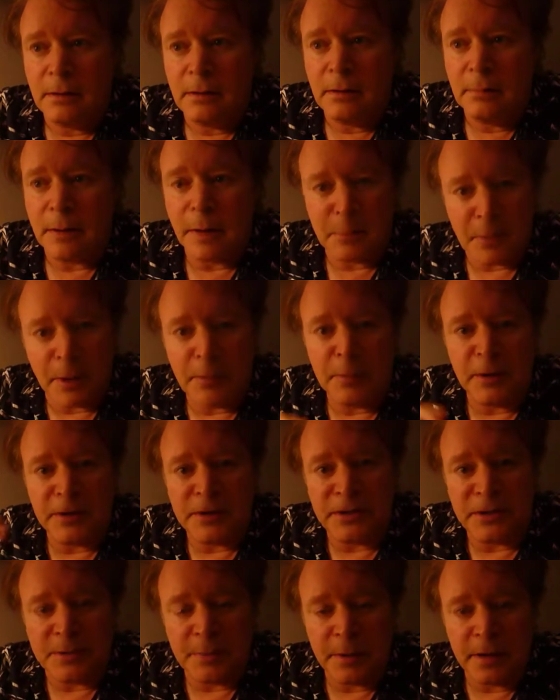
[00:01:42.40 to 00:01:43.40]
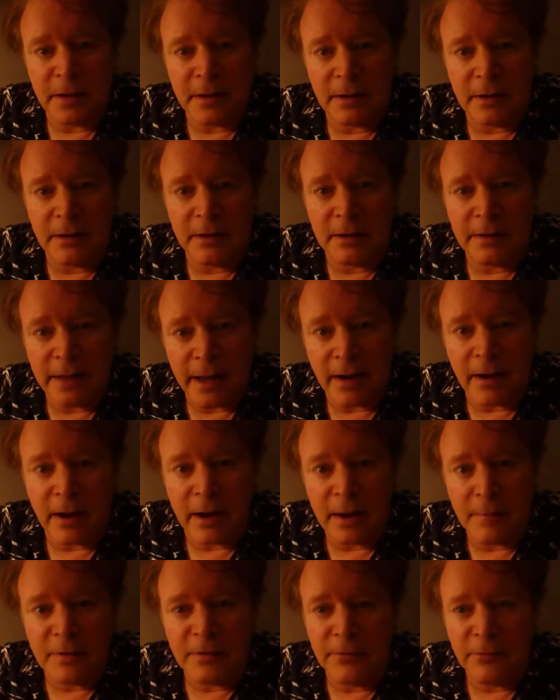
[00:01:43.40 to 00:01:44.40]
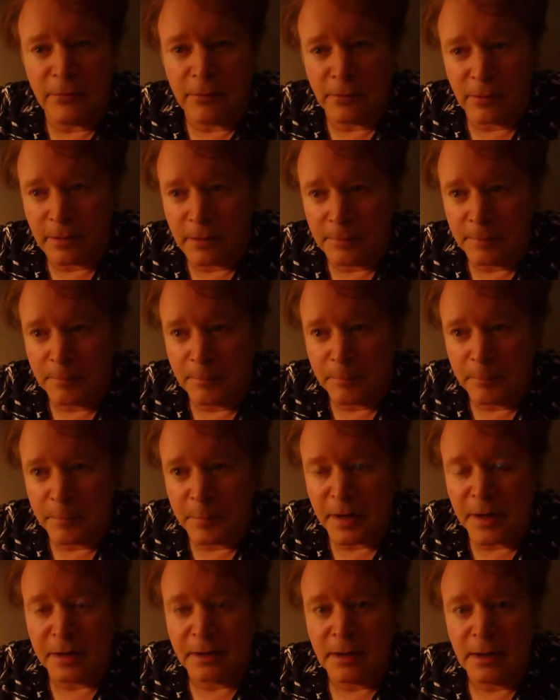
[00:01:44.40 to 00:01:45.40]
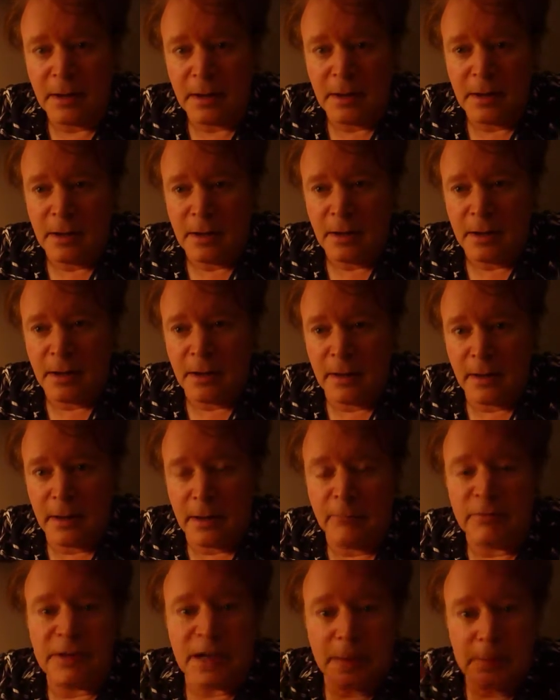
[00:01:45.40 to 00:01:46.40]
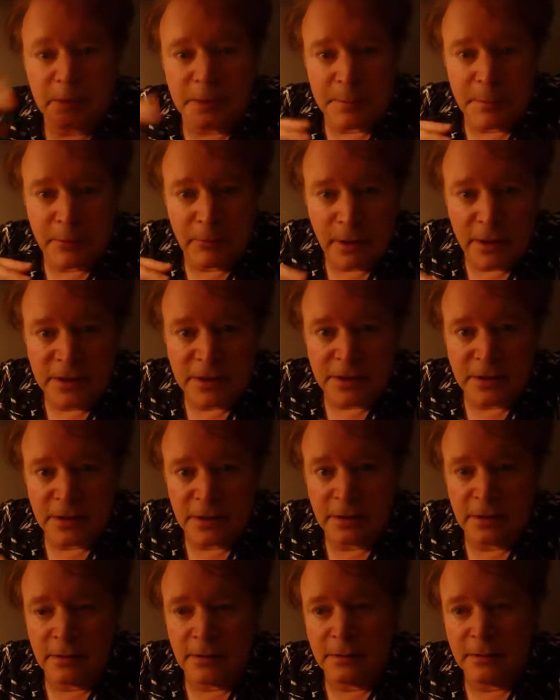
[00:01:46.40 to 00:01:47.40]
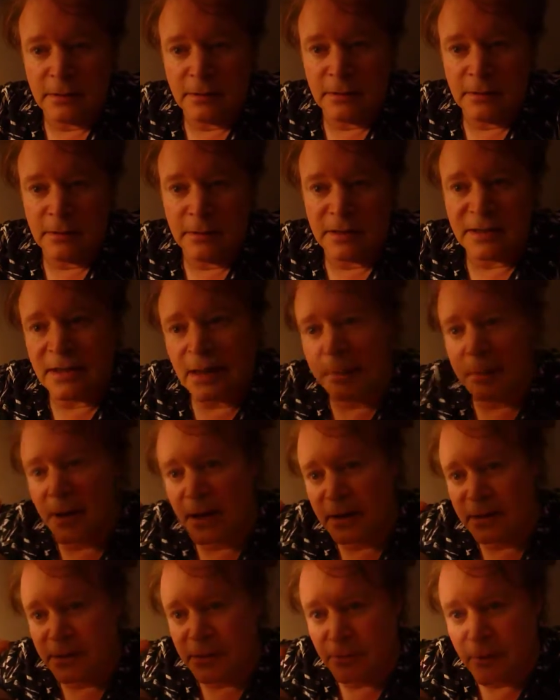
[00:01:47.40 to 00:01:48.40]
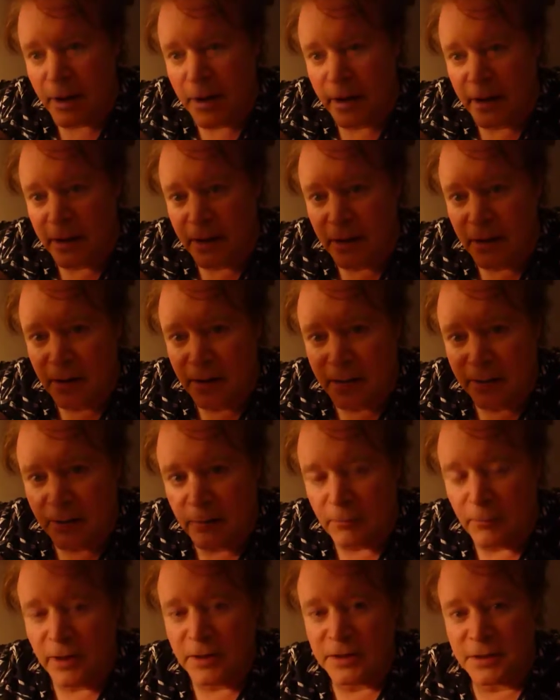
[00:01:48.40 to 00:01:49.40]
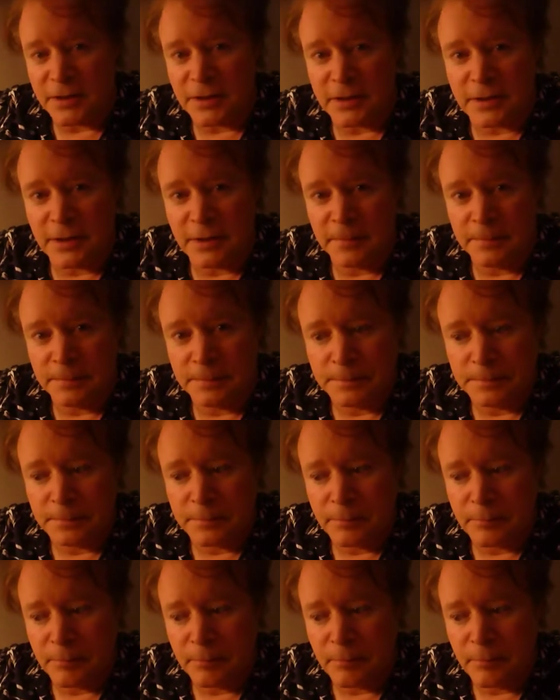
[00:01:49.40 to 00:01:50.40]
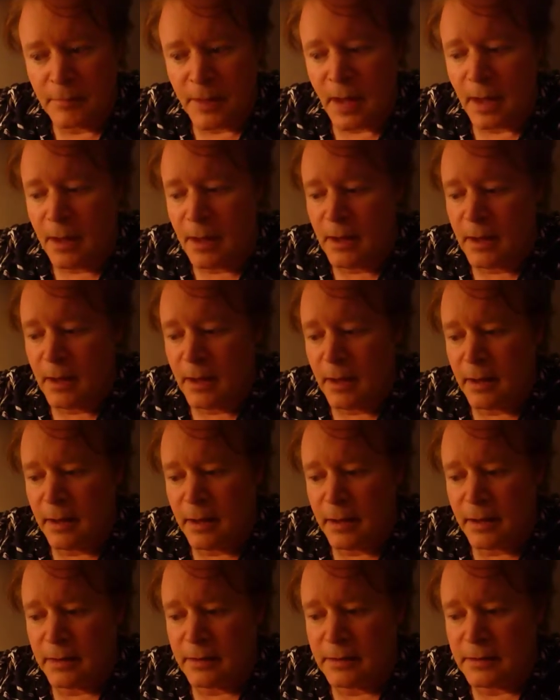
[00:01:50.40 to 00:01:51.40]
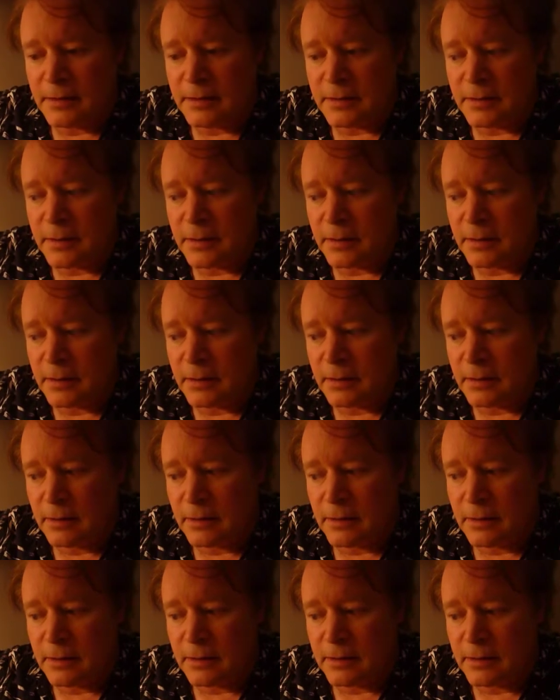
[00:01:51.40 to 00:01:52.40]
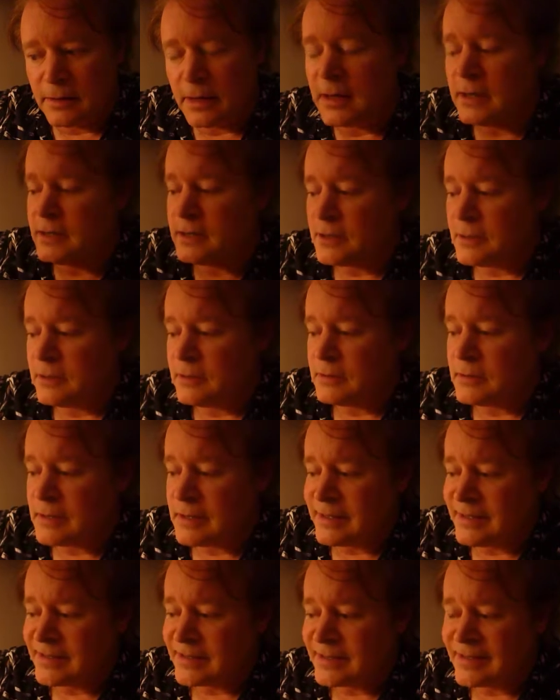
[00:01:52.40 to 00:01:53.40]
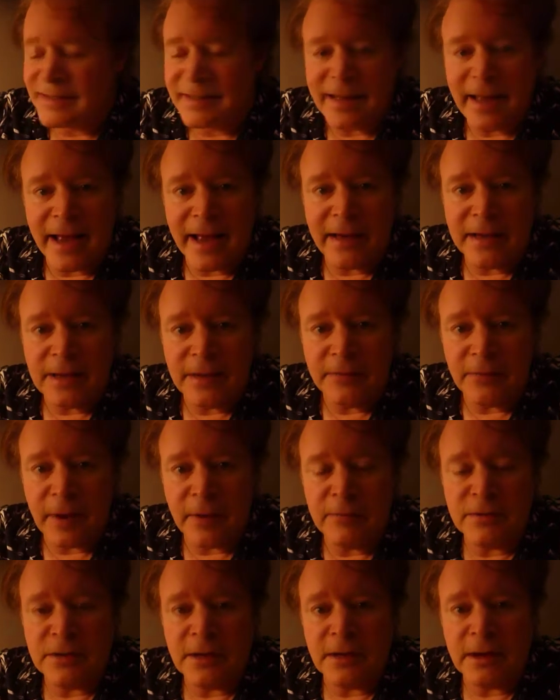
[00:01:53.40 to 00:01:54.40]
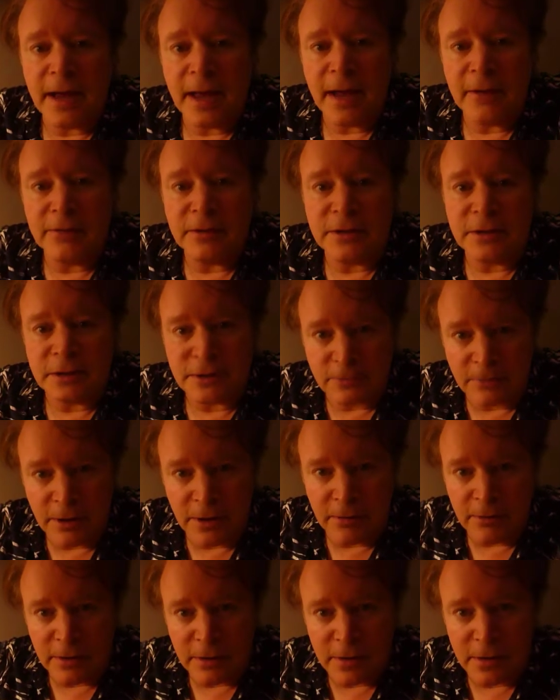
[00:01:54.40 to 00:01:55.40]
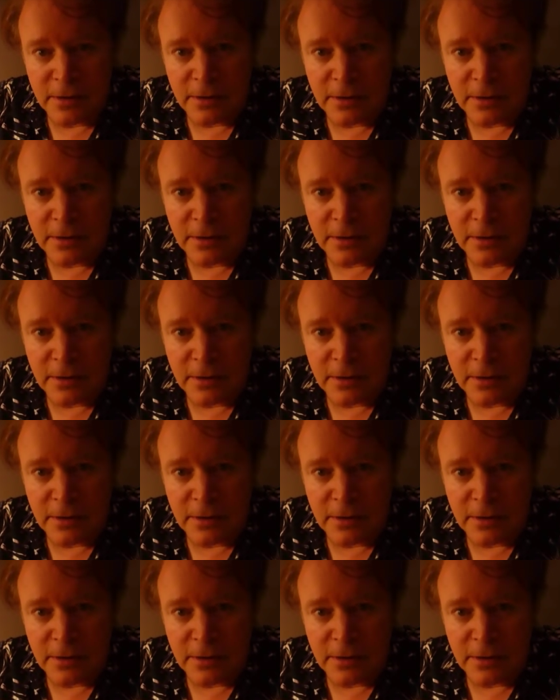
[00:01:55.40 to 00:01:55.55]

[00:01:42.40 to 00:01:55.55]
My blood pressure's been that high before, but it was able to be registered. This time it got so high, it couldn't even register. And the good news is that if I was going to have a stroke